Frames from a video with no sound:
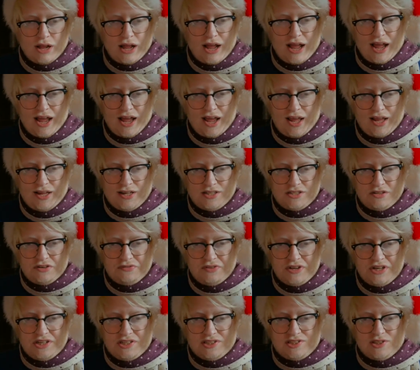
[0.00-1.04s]
And I
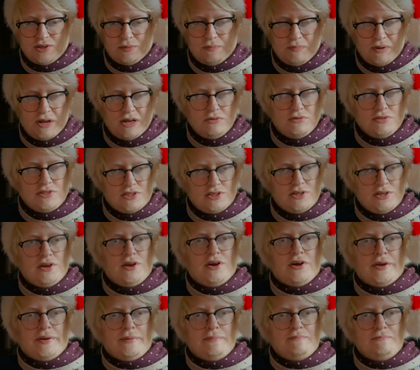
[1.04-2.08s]
think it's about
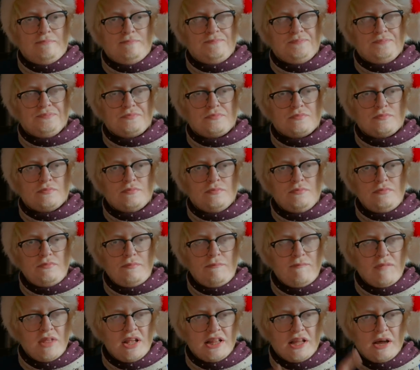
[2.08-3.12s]
time
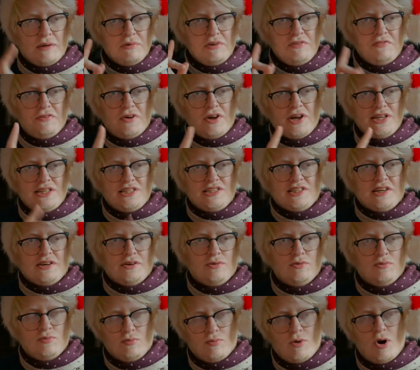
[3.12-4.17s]
that we find out
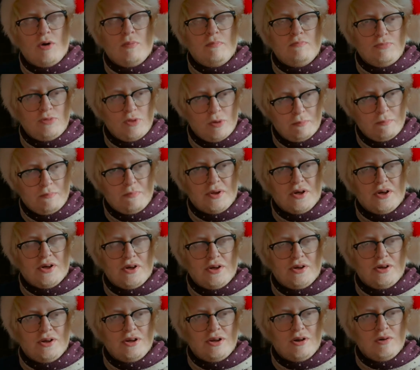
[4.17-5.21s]
what number
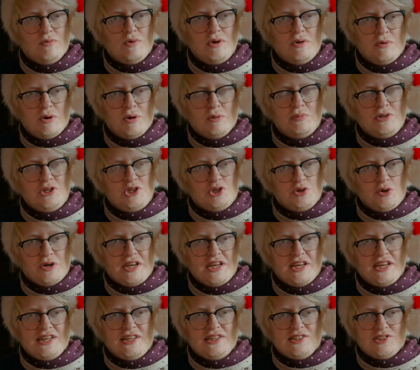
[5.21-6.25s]
we will be
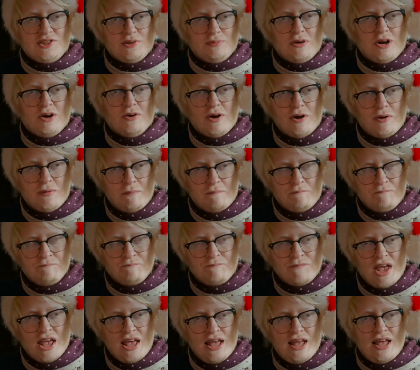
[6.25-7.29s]
drinking tomorrow.
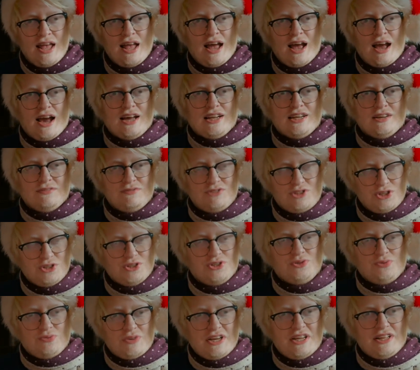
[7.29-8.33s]
And I've
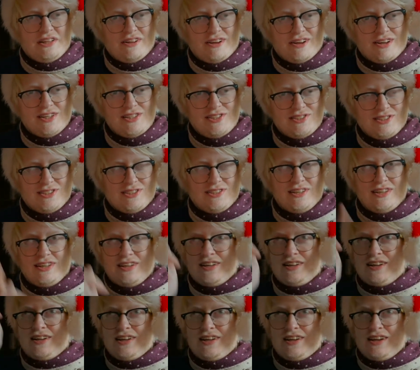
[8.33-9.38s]
just realised
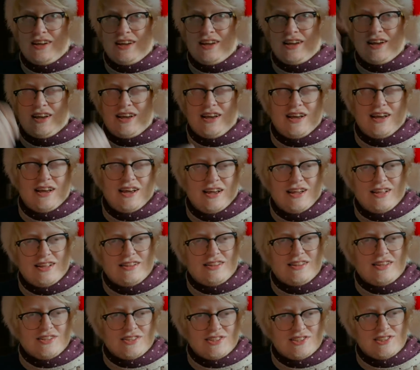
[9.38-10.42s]

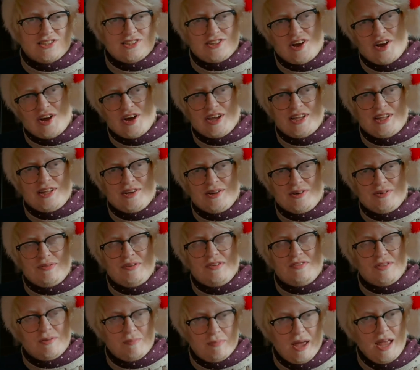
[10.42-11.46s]
the stein
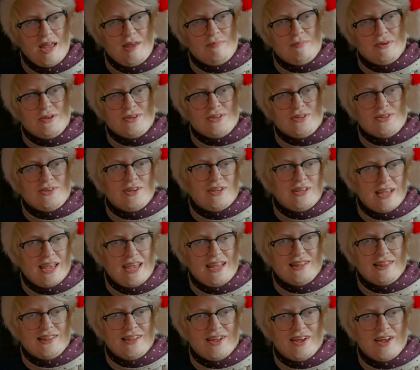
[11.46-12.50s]
with the paper
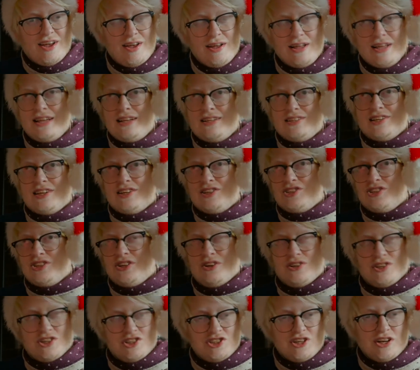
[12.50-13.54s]
in there is actually
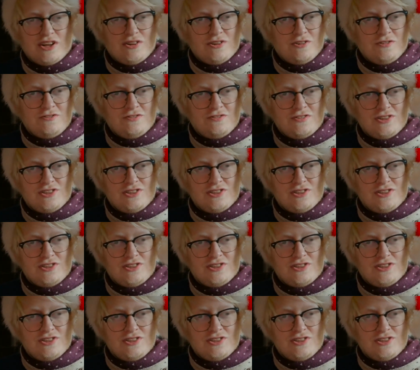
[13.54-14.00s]
on the shelf.